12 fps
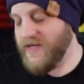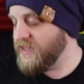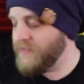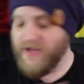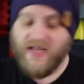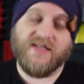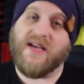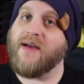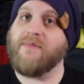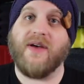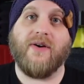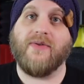In the
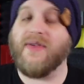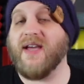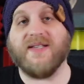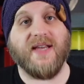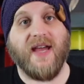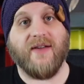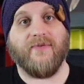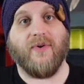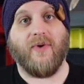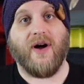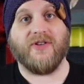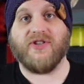meantime though, thanks again for
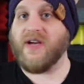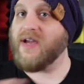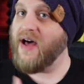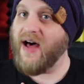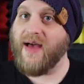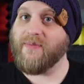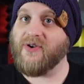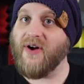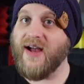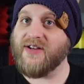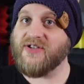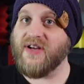watching. I'm
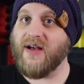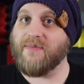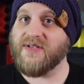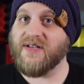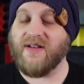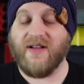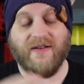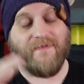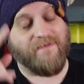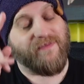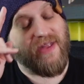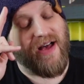Crash Thompson, and
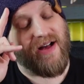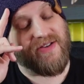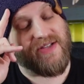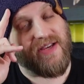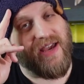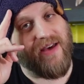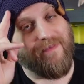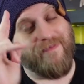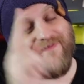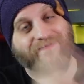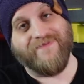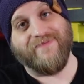I'll see ya
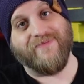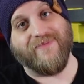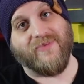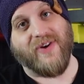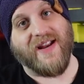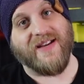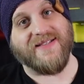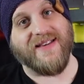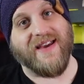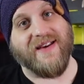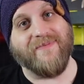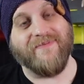when I
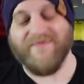see ya.